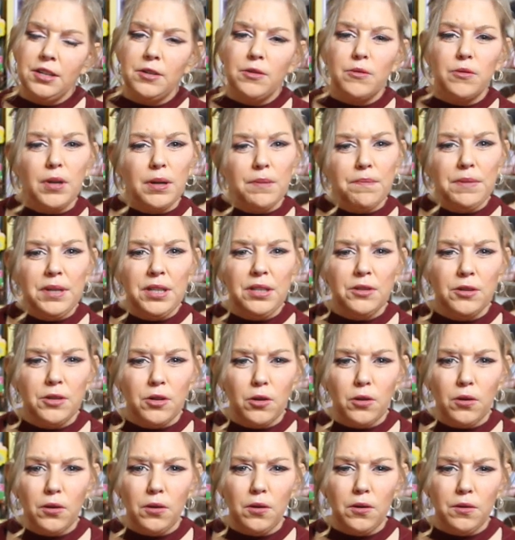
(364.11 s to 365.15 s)
crimp and
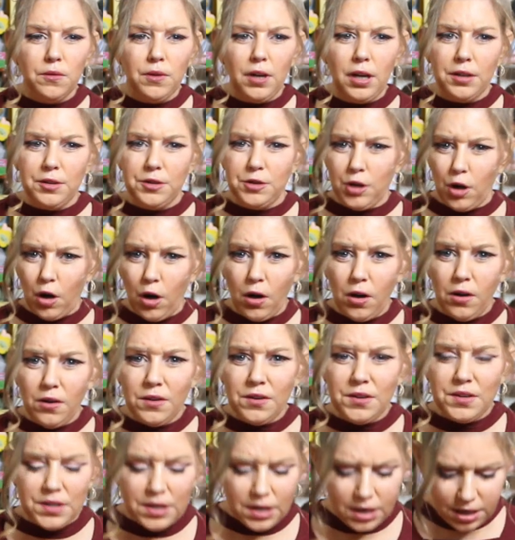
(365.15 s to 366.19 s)
curl
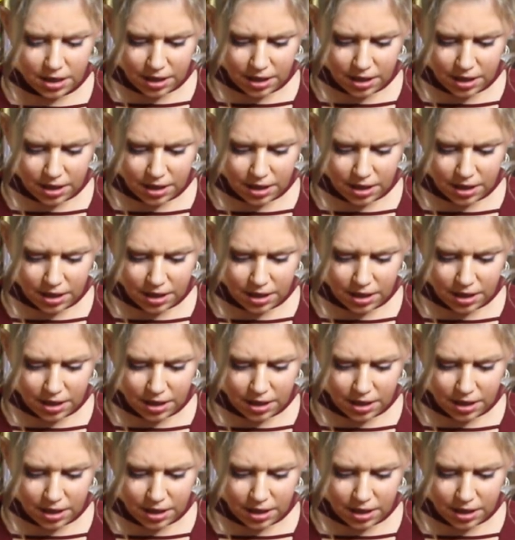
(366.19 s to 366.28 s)
dolls.